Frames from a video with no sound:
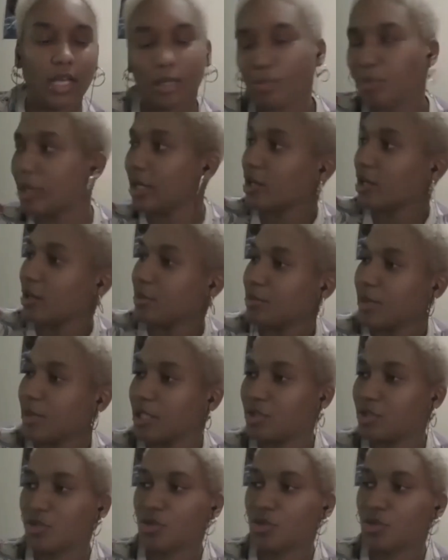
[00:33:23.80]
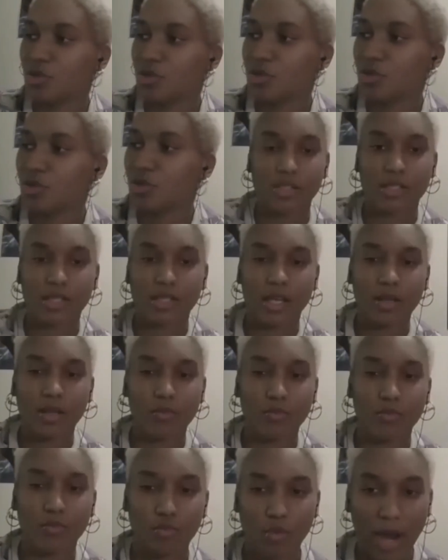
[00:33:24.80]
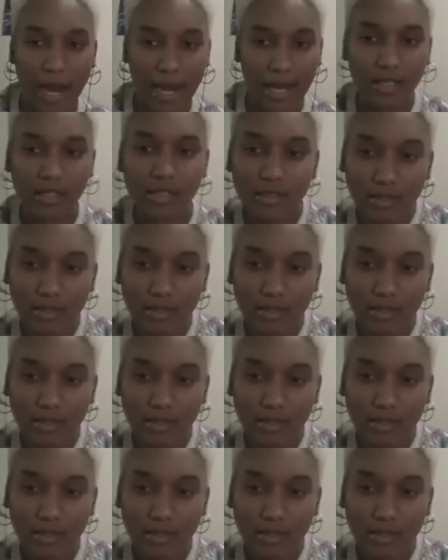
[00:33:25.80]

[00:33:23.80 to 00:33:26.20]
pick up my instruments and just like write